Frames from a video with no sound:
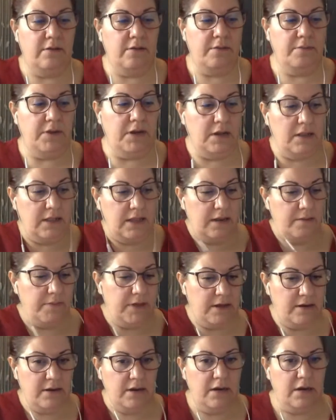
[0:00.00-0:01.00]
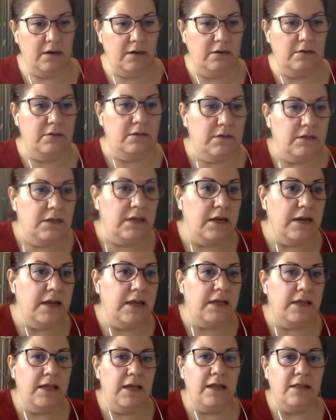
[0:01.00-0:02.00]
So I'm going to lay them out here. Can
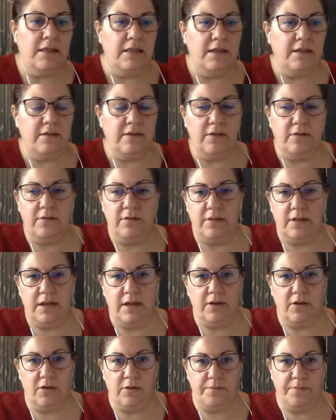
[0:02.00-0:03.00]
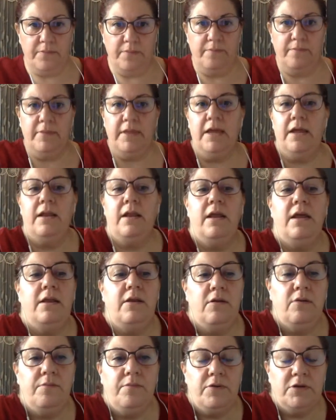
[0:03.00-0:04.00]
I get this? So I hope that I
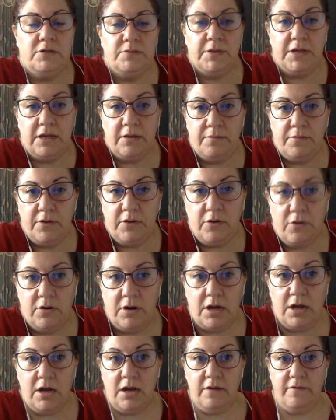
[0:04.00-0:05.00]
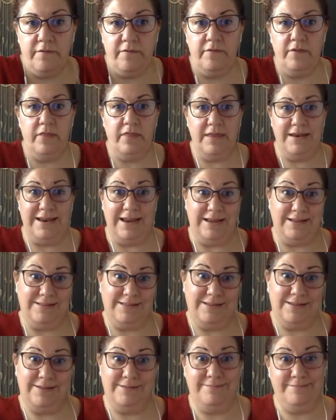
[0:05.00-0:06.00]
don't push my computer off the
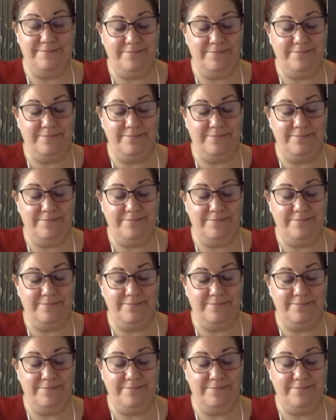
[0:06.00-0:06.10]
desk.